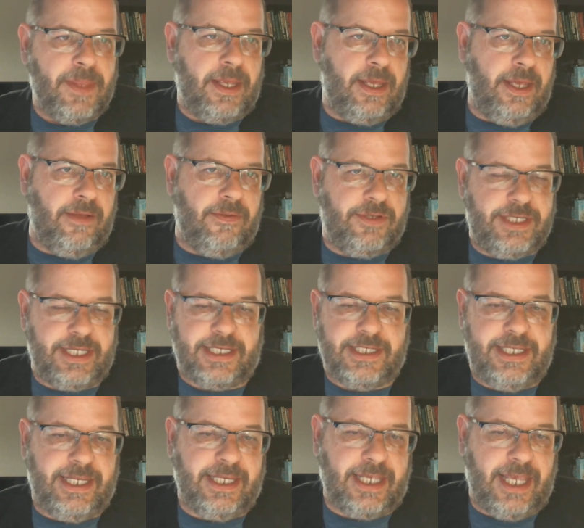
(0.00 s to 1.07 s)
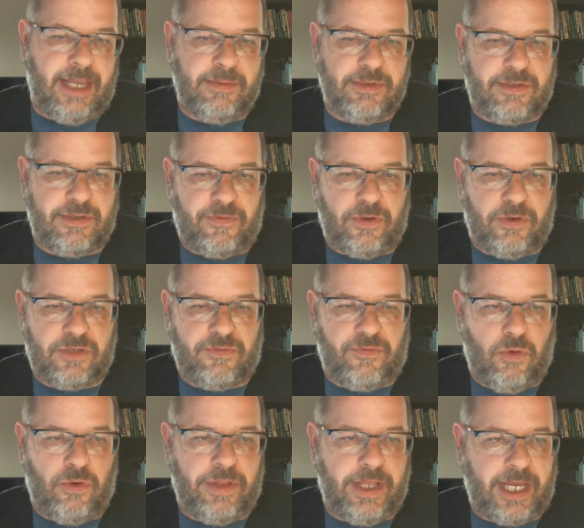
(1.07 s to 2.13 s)
16 games, the first
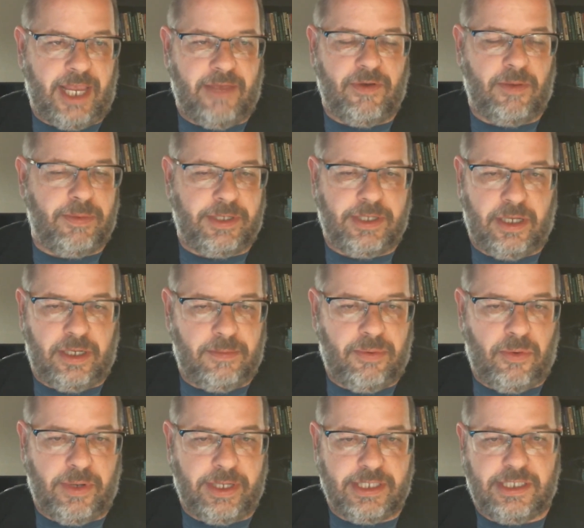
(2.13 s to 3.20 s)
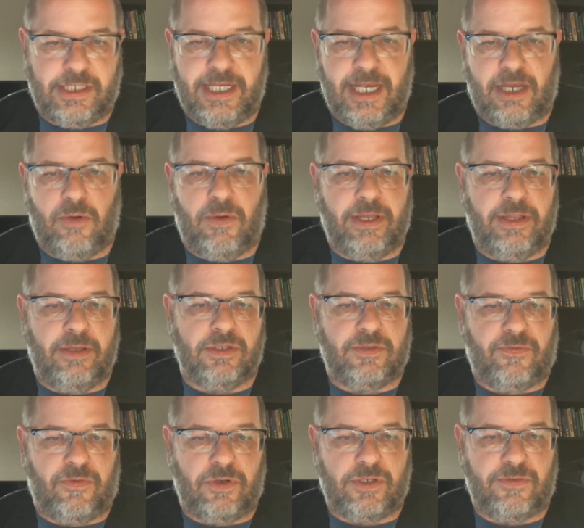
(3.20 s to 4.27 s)
4, they gave up a ton of points. You take away those
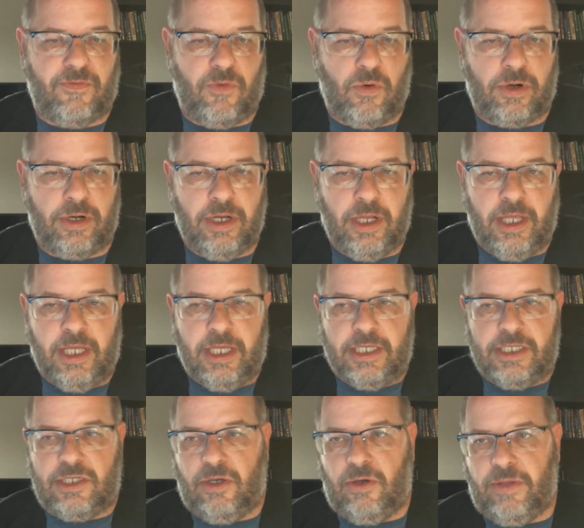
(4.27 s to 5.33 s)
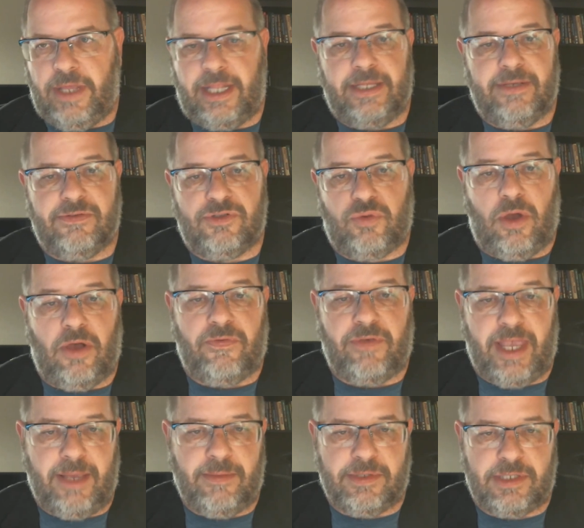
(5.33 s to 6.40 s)
first 4, so that leaves 12
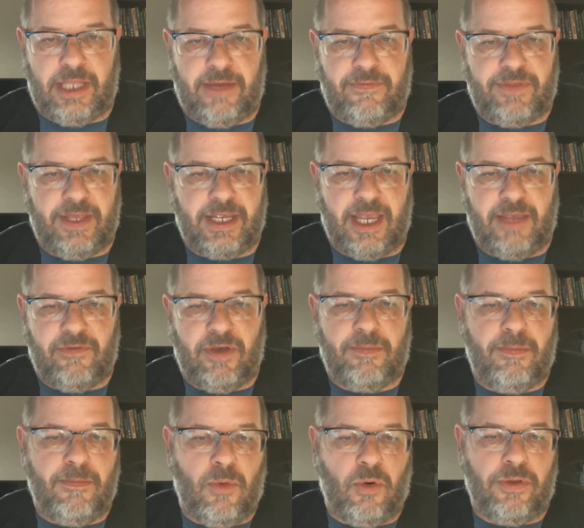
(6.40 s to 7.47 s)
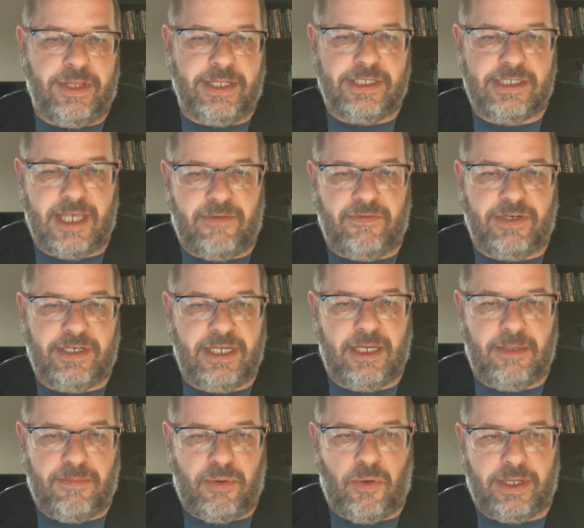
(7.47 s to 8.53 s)
games left. They gave up more than
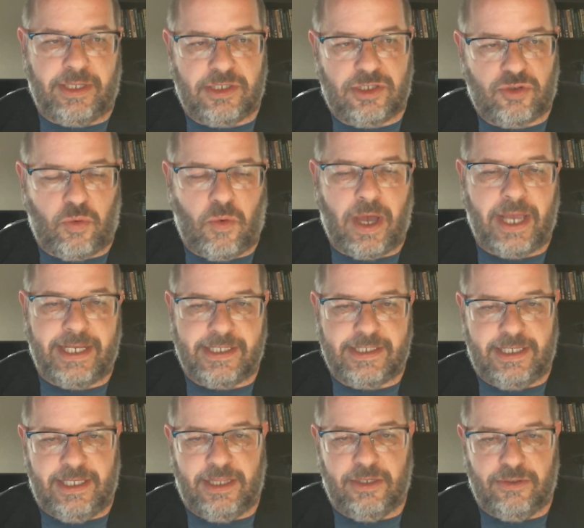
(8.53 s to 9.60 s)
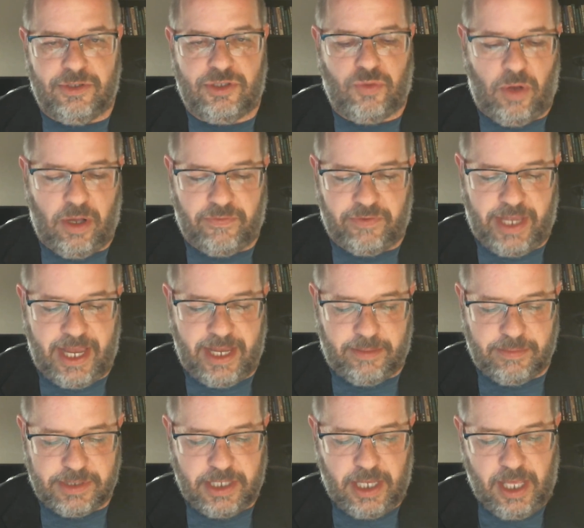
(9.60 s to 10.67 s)
17 points twice in those 12
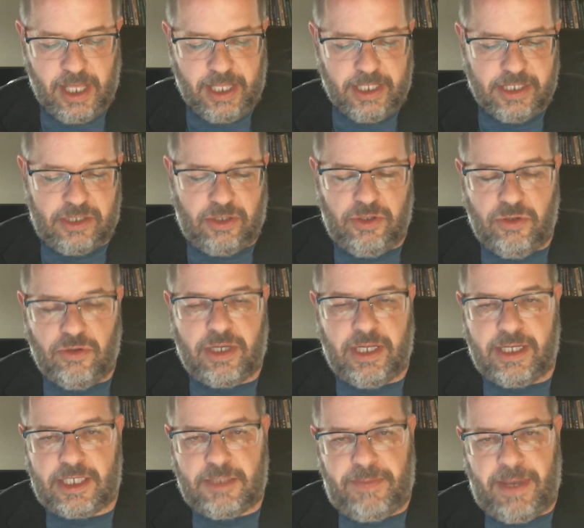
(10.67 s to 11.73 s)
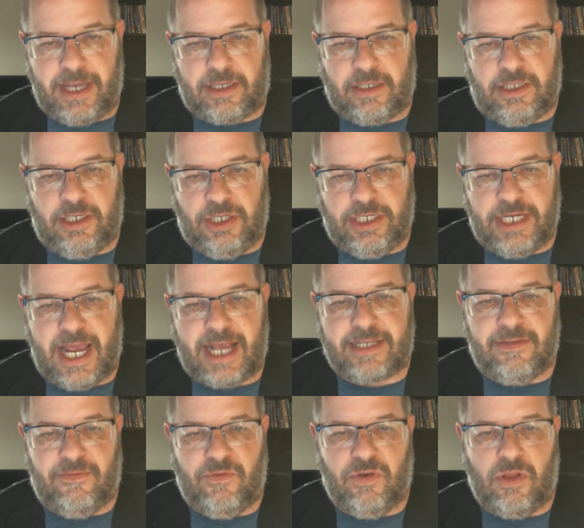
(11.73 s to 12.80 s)
games. So you can expect the
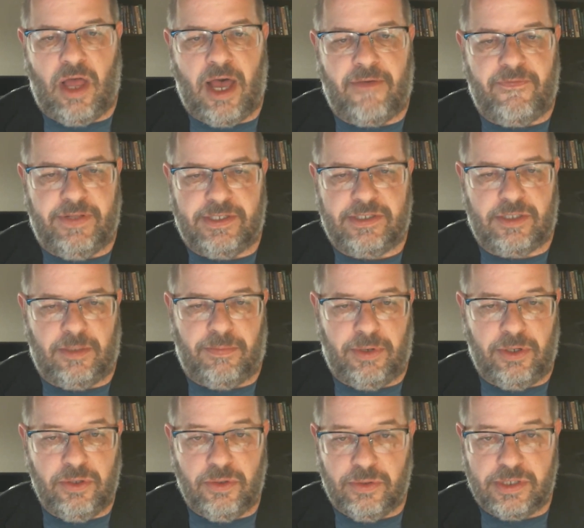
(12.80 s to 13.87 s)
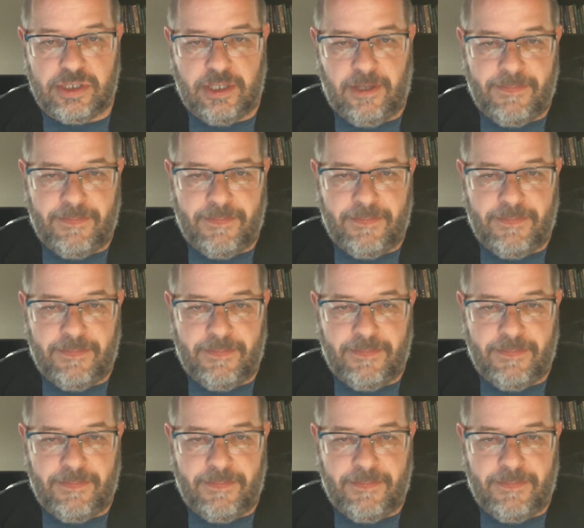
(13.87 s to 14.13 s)
Jacksonville offense to produce